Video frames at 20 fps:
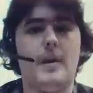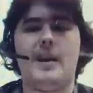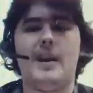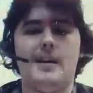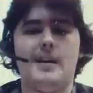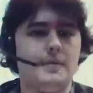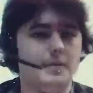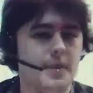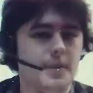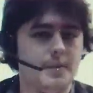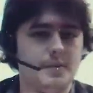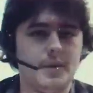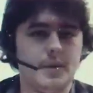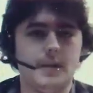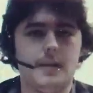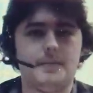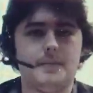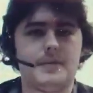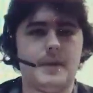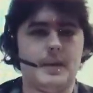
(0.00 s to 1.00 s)
Same
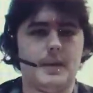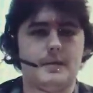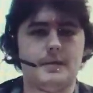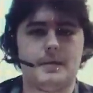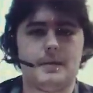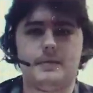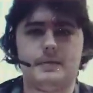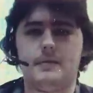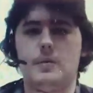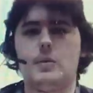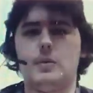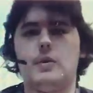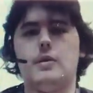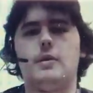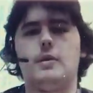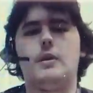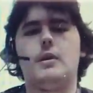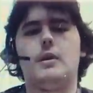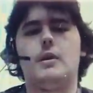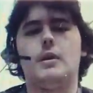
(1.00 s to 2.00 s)
setup, stock
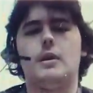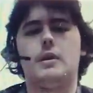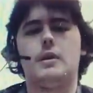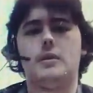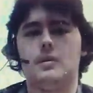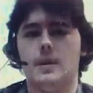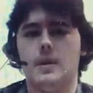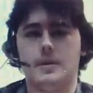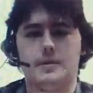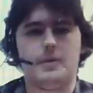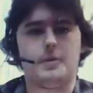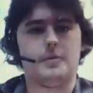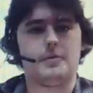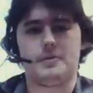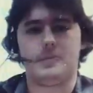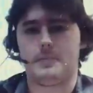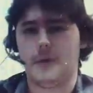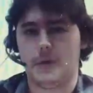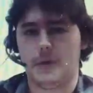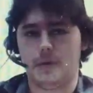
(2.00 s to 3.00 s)
6.4, long tubes
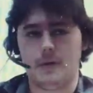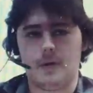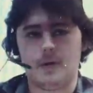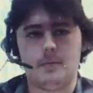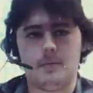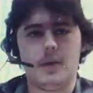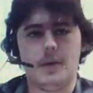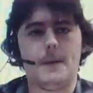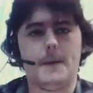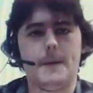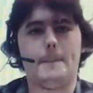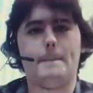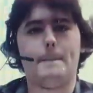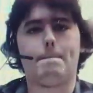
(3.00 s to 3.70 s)
and bigger throttle body.